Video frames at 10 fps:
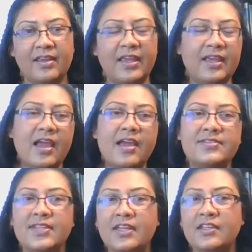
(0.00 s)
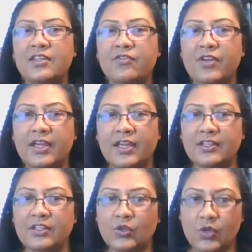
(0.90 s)
Hey guys, another week,
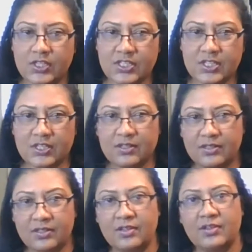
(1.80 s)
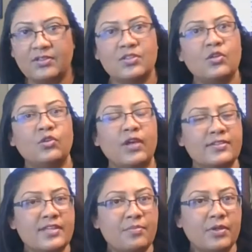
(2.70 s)
another question. So you
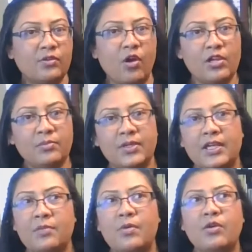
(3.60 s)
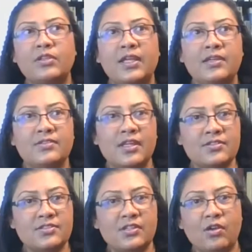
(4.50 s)
guys have been calling me about these
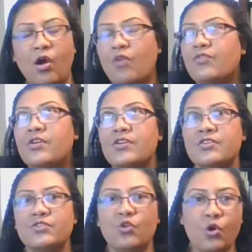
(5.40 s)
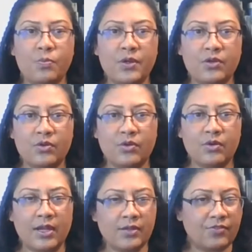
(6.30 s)
instant offers,
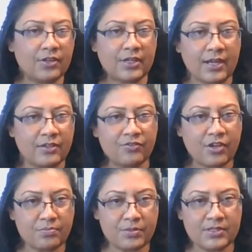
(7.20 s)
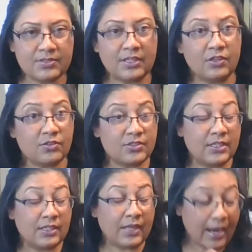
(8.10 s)
Opendoor, and different kind of companies that you're
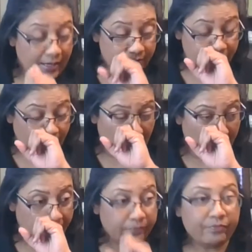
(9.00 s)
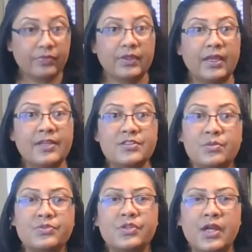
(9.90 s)
seeing ads for. And
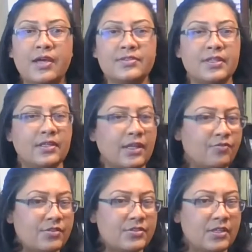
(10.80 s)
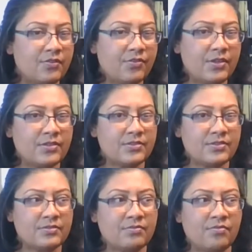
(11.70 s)
some of you are asking, like, what's the difference?
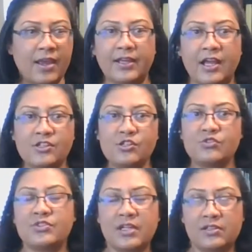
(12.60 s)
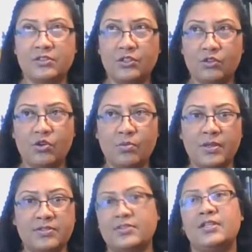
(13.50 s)
Why can't you sell your home
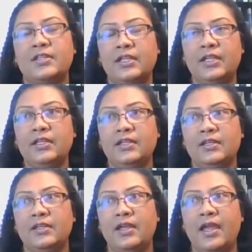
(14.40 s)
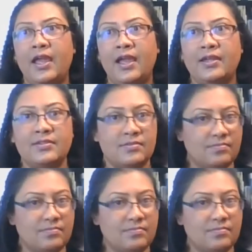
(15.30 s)
instantly? And